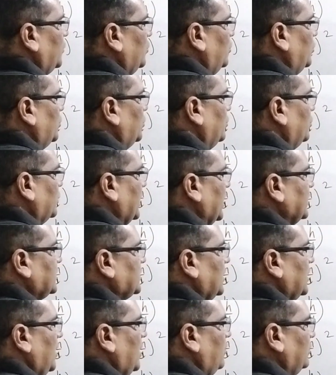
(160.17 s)
2
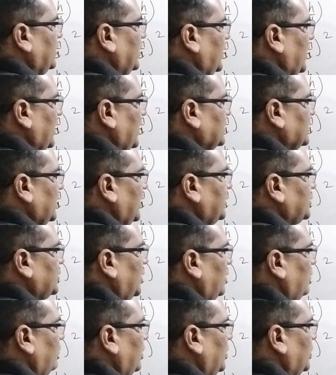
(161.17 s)
cancel out, then
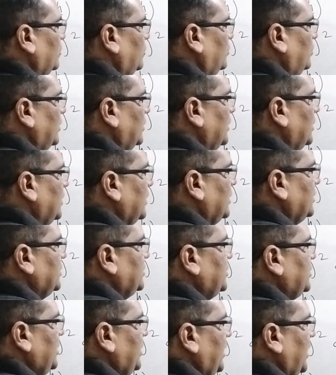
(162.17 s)
acceleration equal to
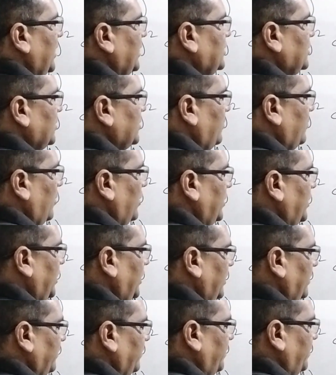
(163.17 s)
gh upon
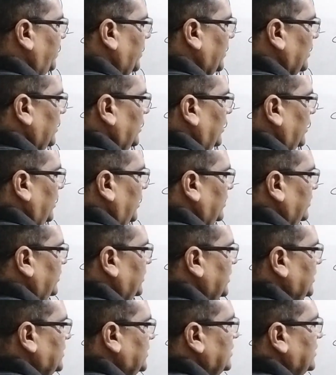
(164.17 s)
d.
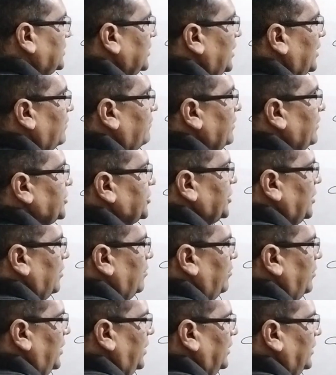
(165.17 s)
This is equation
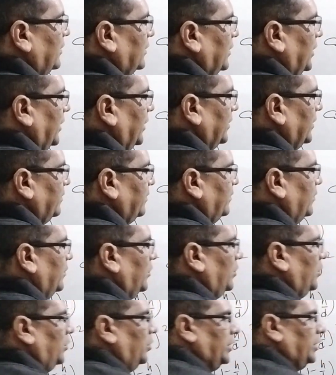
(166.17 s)
number third.
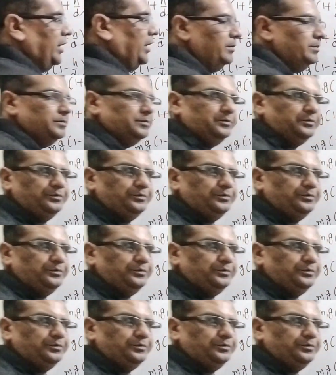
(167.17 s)
Okay,